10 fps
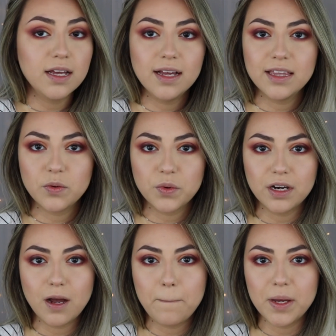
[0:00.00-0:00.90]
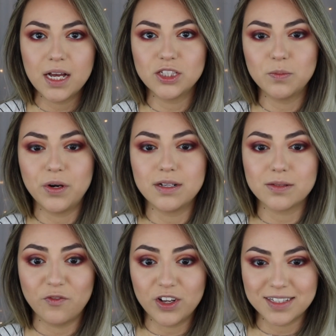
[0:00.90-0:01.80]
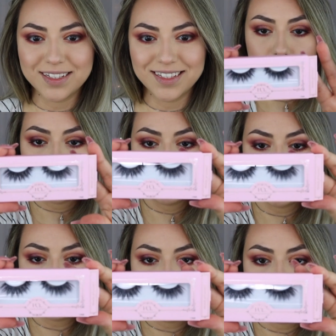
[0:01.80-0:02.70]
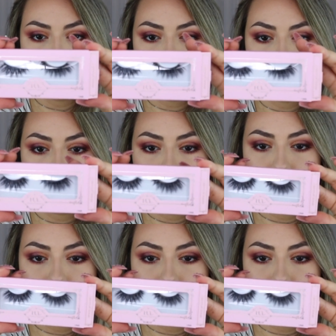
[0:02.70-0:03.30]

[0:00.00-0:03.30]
and then we're gonna come back to put on some falsies. I'm gonna go ahead and grab